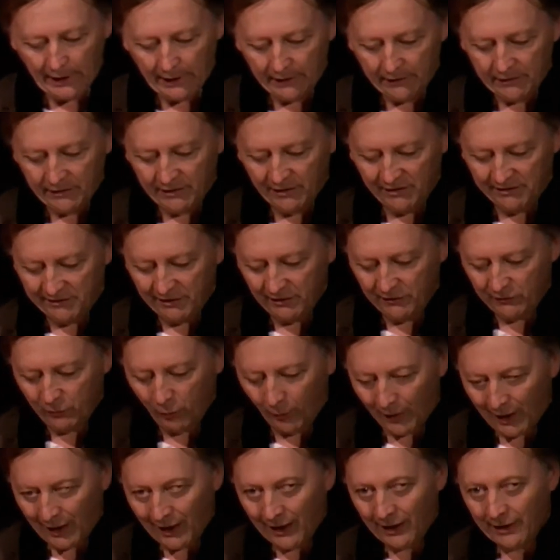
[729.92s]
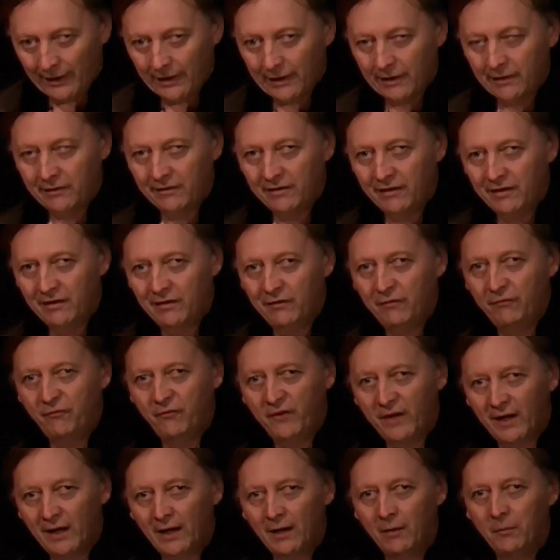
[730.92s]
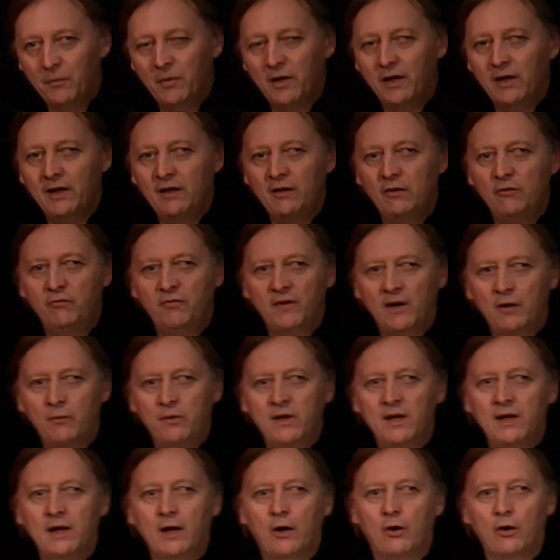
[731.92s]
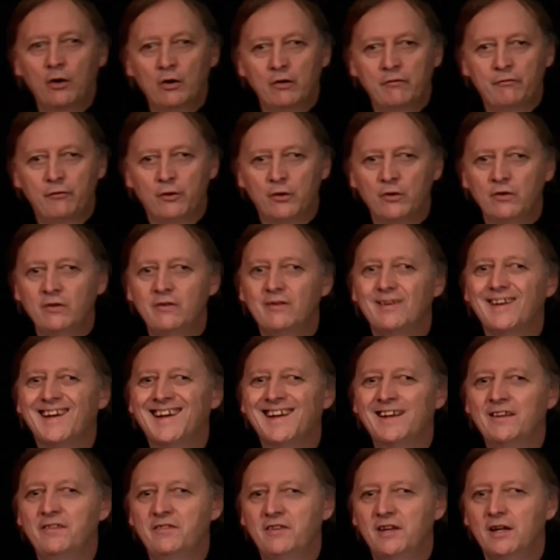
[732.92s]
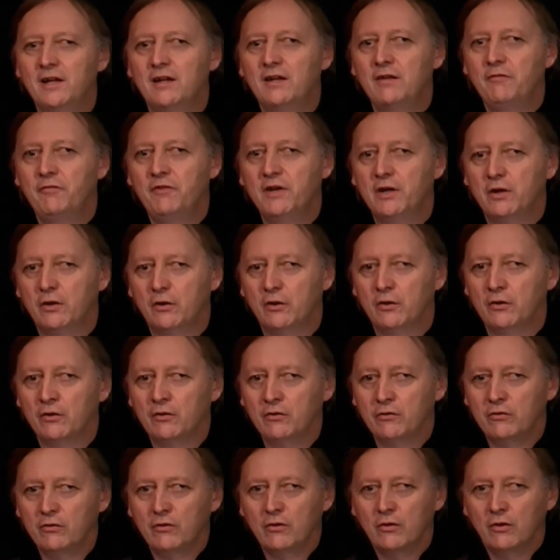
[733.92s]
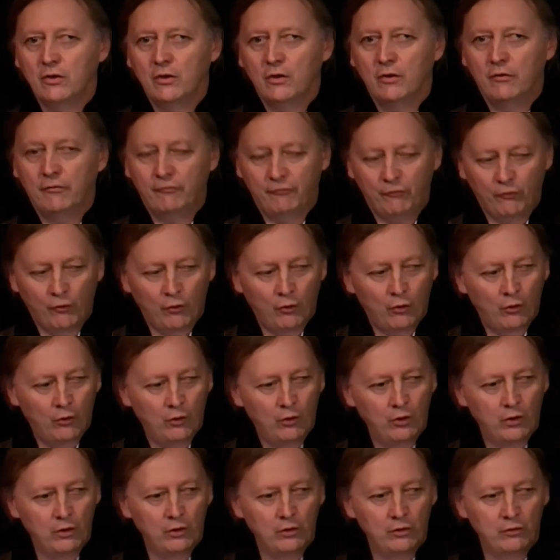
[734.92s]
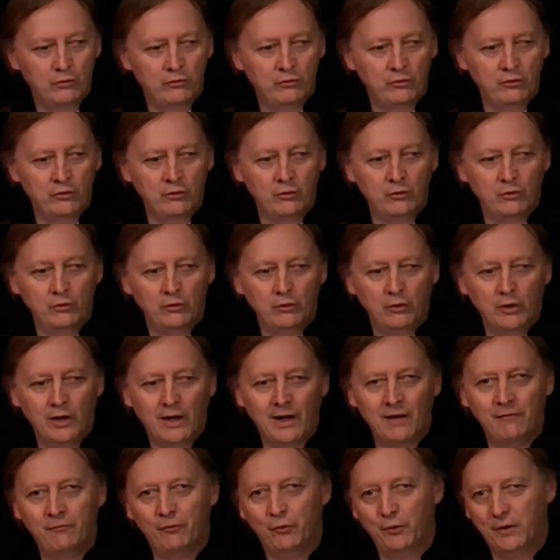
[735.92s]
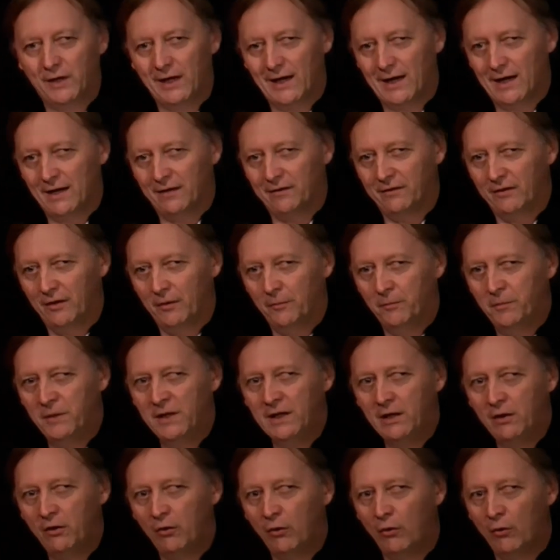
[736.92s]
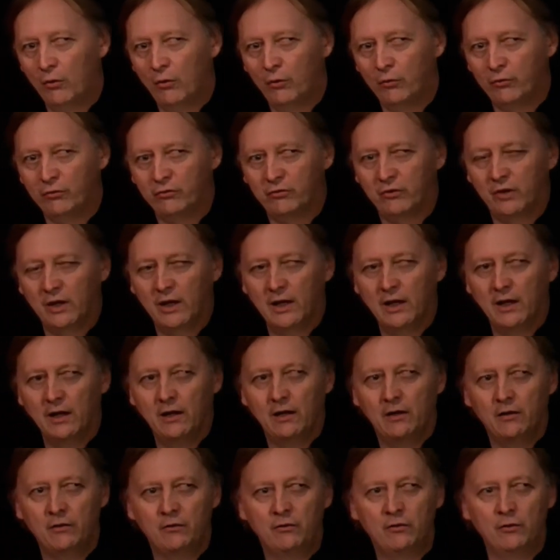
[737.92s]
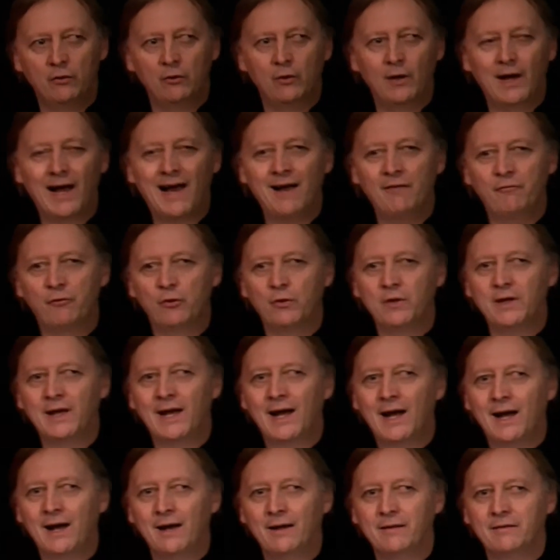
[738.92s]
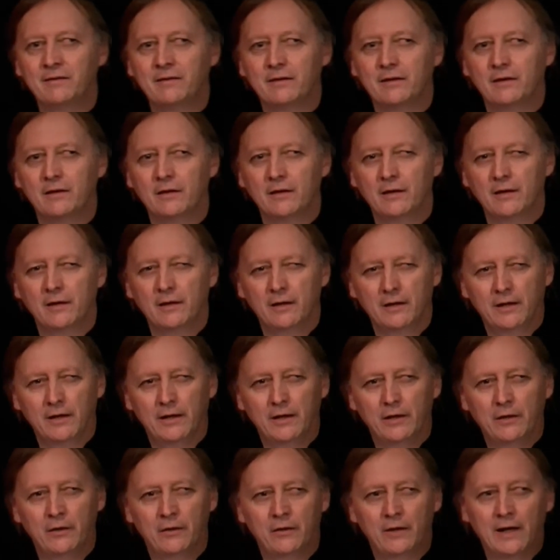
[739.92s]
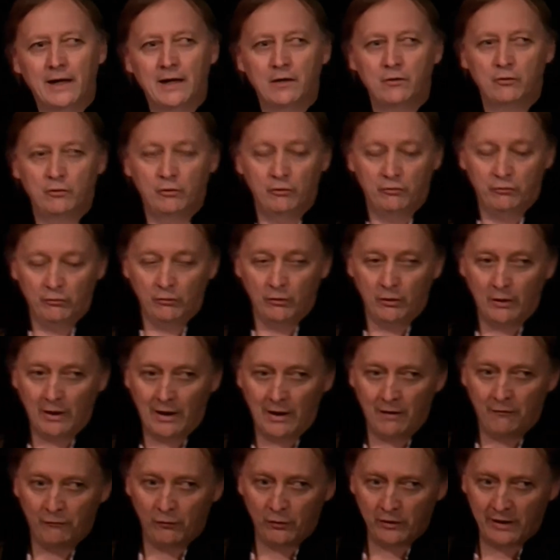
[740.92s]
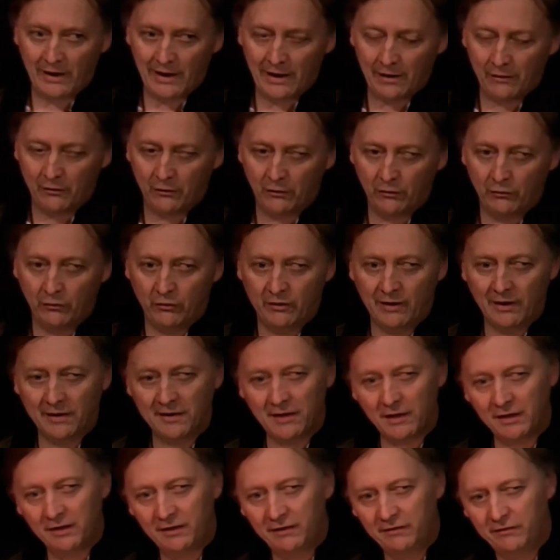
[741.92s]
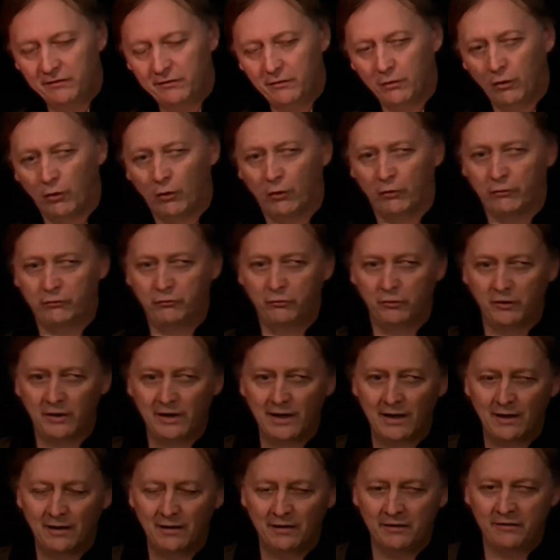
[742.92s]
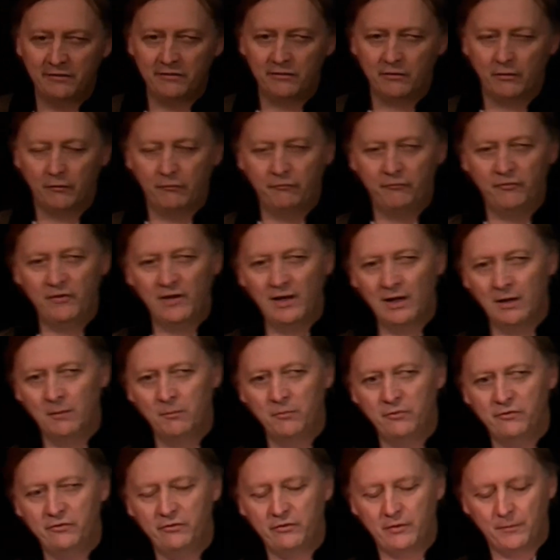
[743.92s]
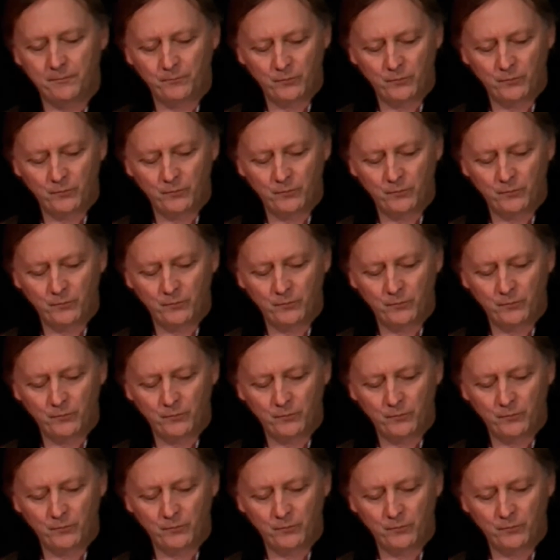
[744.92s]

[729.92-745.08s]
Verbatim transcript: This is why this film is very relevant and significant for the avant-garde, because the avant-garde Dadaist or Surrealist films